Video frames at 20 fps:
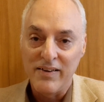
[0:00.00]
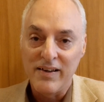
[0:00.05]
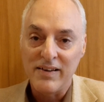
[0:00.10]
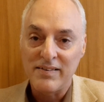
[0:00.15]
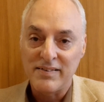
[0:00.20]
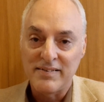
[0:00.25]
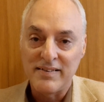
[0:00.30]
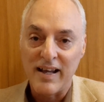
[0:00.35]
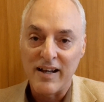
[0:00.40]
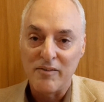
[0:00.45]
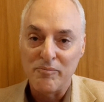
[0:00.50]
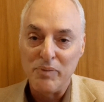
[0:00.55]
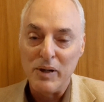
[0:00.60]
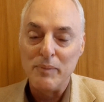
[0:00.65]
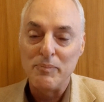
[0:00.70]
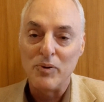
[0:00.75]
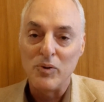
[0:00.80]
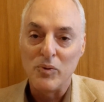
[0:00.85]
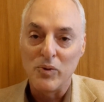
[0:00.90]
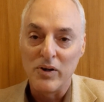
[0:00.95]
this set of
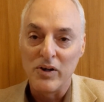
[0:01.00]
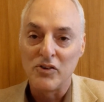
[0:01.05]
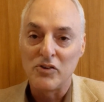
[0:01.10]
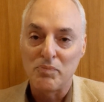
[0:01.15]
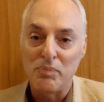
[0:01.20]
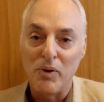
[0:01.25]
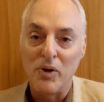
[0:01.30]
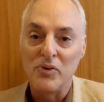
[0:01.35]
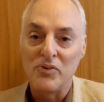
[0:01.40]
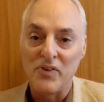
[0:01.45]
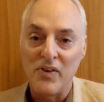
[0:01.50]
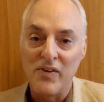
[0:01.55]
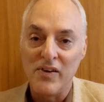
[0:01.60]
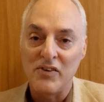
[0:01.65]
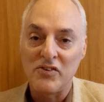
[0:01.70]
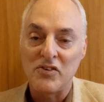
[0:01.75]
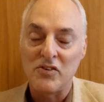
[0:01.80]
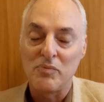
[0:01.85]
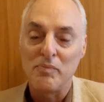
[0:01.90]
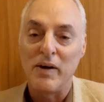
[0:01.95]
people were exposed to
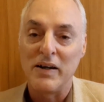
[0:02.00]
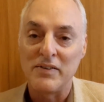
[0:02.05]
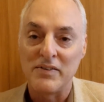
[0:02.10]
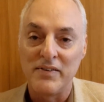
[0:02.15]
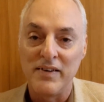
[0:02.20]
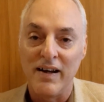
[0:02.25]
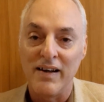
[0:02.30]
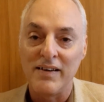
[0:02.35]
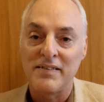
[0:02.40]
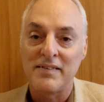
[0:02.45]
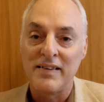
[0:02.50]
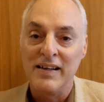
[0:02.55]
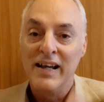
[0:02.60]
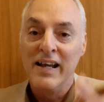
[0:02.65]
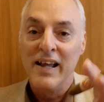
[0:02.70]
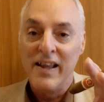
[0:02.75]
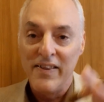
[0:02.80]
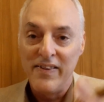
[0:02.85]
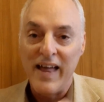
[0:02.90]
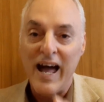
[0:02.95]
this as much dust
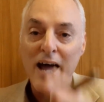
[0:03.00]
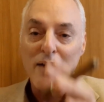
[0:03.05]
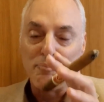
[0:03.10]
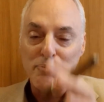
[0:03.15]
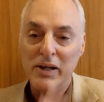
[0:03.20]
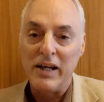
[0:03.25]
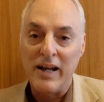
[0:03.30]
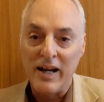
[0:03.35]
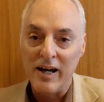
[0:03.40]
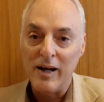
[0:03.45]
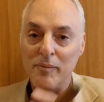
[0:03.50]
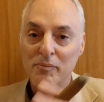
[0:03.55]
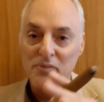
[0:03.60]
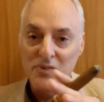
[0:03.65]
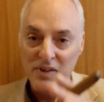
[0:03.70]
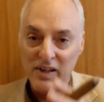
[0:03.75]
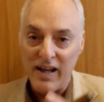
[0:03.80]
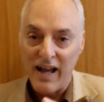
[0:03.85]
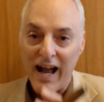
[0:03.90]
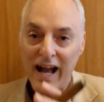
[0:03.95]
that becomes
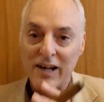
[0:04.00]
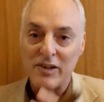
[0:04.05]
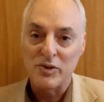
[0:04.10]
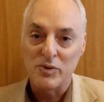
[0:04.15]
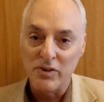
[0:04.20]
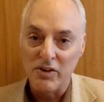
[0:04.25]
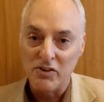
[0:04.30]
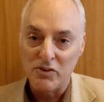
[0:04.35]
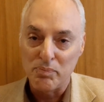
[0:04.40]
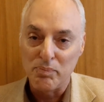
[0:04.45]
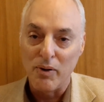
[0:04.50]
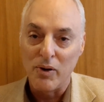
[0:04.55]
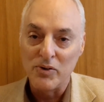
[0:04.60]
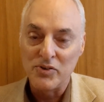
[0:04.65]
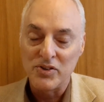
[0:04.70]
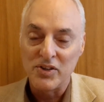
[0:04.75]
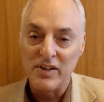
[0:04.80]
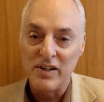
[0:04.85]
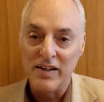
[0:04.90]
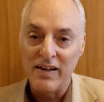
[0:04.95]
the actual
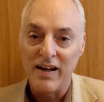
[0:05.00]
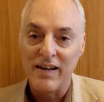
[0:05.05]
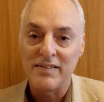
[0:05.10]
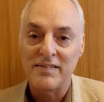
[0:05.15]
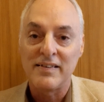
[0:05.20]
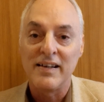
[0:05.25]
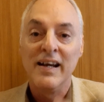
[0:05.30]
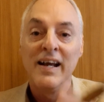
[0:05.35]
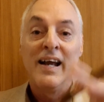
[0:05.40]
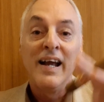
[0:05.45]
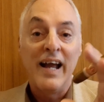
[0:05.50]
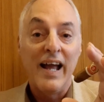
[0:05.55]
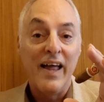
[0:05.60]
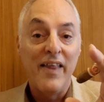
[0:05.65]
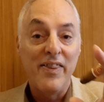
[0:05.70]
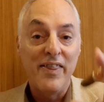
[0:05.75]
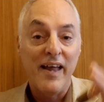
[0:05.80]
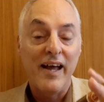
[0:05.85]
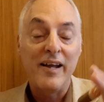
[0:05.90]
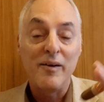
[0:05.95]
exposure to dust
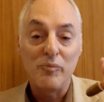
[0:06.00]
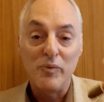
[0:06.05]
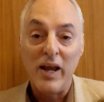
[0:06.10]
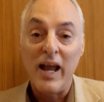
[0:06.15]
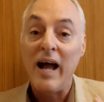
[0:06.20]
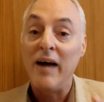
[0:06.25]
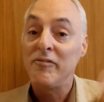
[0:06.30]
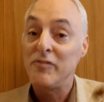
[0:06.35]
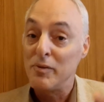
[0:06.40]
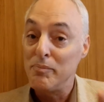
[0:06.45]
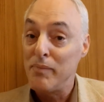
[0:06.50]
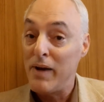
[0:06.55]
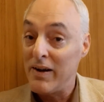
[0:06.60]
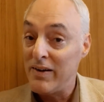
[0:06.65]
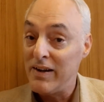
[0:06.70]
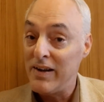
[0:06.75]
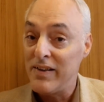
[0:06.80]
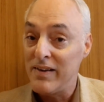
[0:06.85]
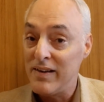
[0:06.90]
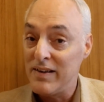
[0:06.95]
and then we have to
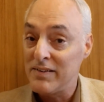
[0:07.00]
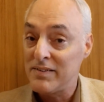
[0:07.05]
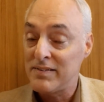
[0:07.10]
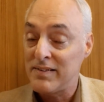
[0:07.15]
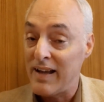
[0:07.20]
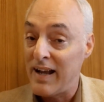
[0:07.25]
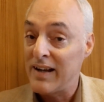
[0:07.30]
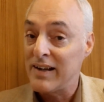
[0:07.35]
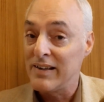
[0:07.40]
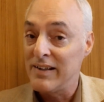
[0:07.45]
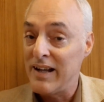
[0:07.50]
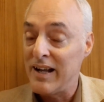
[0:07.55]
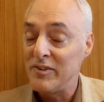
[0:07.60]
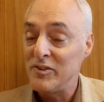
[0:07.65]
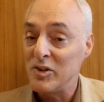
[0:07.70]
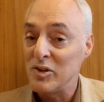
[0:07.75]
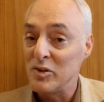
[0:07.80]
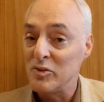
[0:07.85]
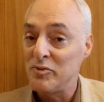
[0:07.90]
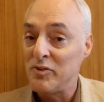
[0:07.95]
marry this
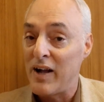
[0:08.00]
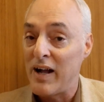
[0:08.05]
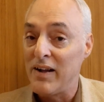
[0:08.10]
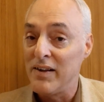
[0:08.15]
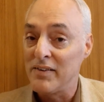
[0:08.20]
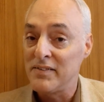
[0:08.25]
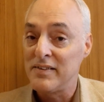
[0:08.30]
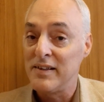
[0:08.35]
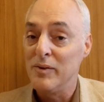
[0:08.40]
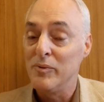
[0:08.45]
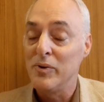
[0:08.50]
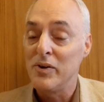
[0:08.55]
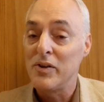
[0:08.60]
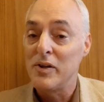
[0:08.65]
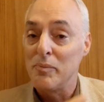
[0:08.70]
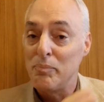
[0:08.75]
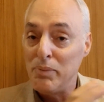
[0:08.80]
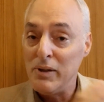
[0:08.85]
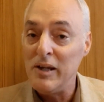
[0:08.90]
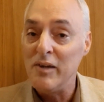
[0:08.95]
ecological fallacy with
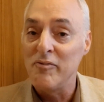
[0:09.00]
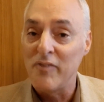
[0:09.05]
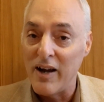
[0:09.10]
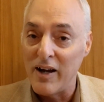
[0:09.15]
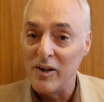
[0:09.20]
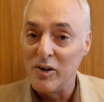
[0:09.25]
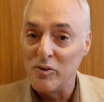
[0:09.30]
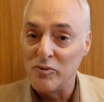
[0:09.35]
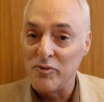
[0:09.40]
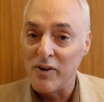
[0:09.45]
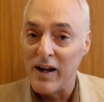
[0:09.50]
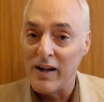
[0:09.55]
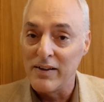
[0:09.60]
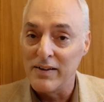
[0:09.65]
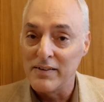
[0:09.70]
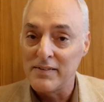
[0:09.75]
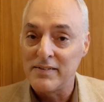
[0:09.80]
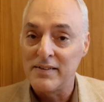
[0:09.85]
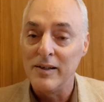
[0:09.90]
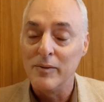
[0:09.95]
the p-value
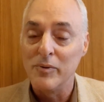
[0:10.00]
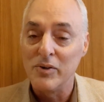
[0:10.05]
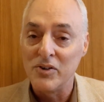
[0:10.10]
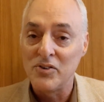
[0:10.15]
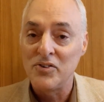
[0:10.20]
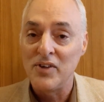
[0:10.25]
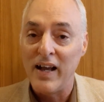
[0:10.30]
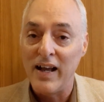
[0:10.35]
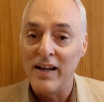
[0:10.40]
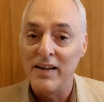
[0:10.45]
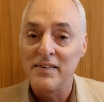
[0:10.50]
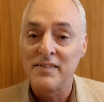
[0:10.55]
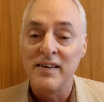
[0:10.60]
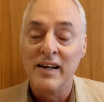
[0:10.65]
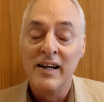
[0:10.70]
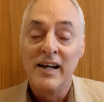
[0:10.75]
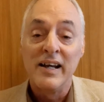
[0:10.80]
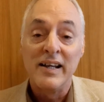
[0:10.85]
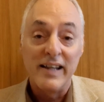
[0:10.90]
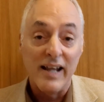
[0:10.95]
fallacy which says
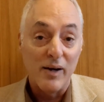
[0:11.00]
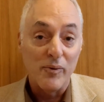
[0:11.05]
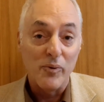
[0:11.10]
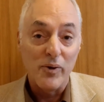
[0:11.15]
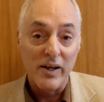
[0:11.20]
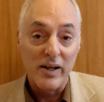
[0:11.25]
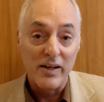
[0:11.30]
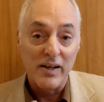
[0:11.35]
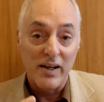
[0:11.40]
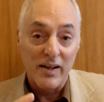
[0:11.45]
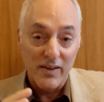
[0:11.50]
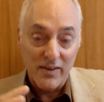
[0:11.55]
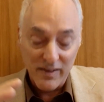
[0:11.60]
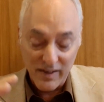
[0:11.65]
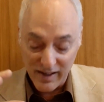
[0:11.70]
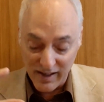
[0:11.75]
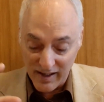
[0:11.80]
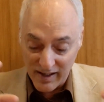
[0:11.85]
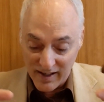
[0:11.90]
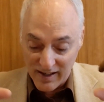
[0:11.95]
that when
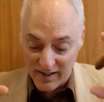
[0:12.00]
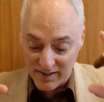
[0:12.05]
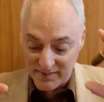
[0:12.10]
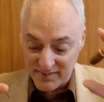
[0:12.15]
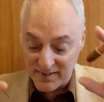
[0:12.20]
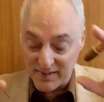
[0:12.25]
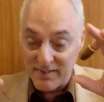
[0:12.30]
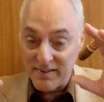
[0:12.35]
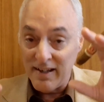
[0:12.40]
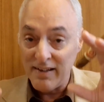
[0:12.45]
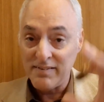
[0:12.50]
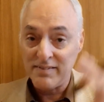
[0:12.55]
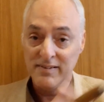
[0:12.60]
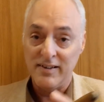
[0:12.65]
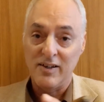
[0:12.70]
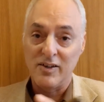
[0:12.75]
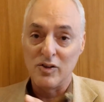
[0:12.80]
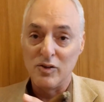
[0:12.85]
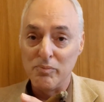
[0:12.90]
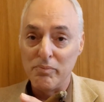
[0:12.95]
the
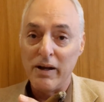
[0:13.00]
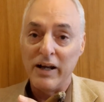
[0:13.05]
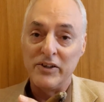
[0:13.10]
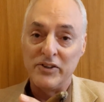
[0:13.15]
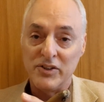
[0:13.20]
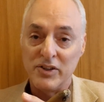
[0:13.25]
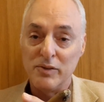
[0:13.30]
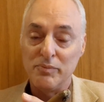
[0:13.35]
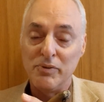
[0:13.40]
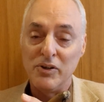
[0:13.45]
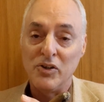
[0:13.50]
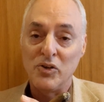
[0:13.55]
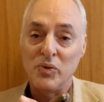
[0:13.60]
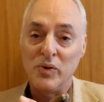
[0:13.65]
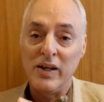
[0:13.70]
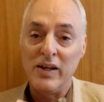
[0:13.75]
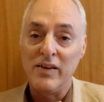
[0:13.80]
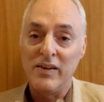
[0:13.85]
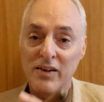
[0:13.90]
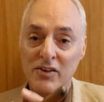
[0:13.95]
statistical measure
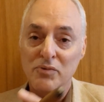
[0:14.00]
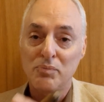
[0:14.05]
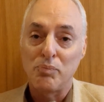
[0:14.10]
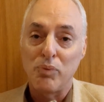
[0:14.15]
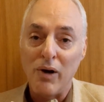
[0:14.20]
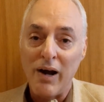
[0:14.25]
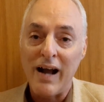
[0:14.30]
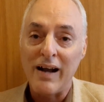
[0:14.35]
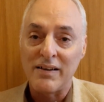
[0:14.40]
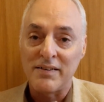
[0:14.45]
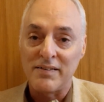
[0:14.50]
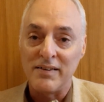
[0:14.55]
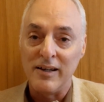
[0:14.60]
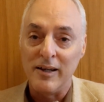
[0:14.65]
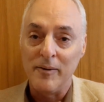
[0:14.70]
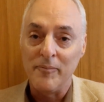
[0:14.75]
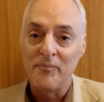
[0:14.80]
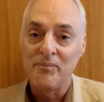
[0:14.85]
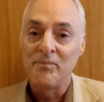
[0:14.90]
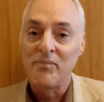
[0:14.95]
between this
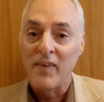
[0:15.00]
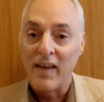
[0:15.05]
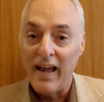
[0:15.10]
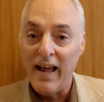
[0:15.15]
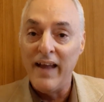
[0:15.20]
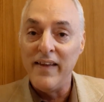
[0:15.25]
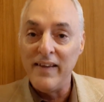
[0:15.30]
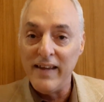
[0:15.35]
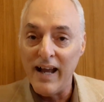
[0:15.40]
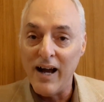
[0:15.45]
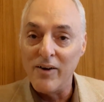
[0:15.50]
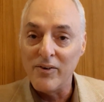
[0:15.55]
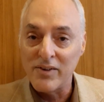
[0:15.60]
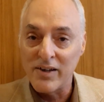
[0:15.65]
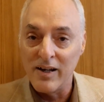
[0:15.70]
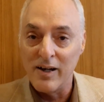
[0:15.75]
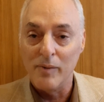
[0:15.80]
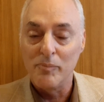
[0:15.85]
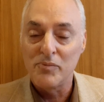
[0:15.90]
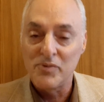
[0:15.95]
proxy and the
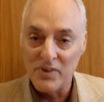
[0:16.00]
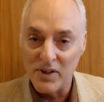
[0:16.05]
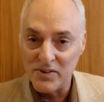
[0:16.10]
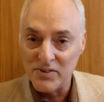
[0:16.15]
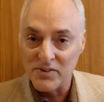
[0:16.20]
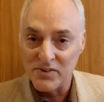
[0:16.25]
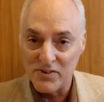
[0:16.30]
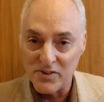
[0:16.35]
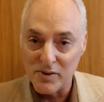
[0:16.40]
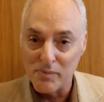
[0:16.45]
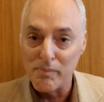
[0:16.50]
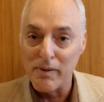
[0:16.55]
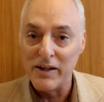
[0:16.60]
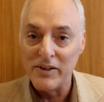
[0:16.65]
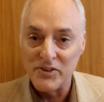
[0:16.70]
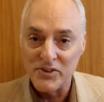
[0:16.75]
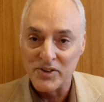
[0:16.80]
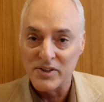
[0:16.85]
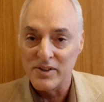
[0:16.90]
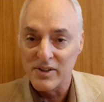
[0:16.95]
outcome such as
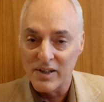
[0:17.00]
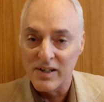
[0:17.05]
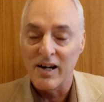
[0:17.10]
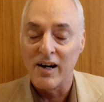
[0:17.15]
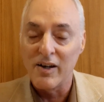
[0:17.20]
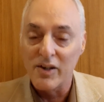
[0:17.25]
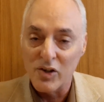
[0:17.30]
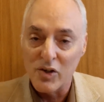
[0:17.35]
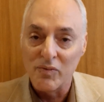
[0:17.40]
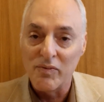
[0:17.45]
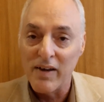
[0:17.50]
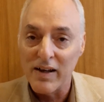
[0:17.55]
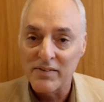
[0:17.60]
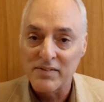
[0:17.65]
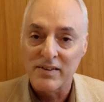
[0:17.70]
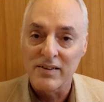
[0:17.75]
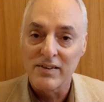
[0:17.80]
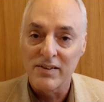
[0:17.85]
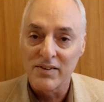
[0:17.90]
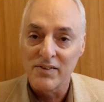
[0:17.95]
dementia or
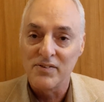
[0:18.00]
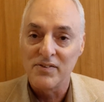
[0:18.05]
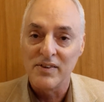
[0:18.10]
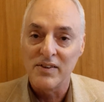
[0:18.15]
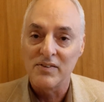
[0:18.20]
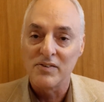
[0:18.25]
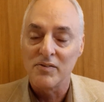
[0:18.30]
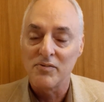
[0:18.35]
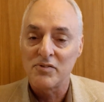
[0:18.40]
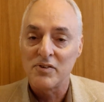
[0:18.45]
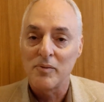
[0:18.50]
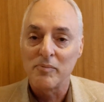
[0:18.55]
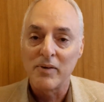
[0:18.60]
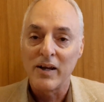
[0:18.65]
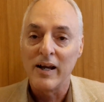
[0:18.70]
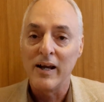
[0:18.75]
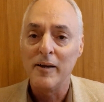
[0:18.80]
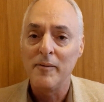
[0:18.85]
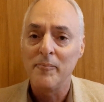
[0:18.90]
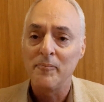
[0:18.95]
cardiovascular disease of some
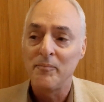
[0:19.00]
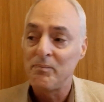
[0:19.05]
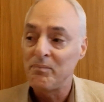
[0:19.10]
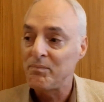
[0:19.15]
kind